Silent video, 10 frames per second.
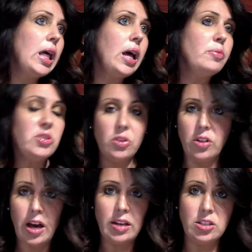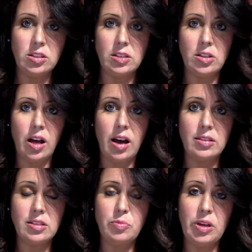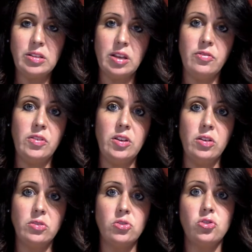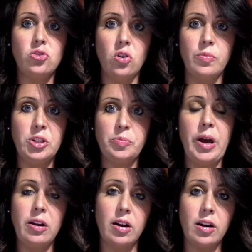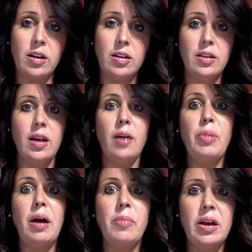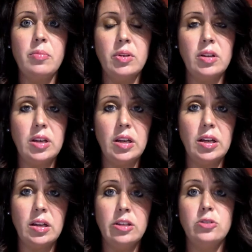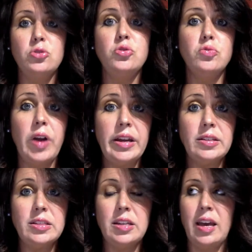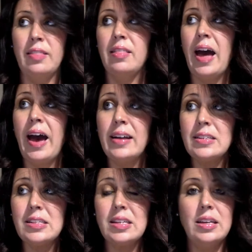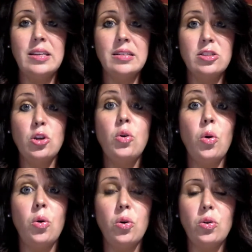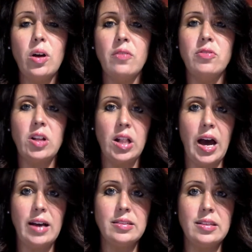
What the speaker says: I'm so glad I took this class because I feel so much better about my ability to write. And that is the goal of the class.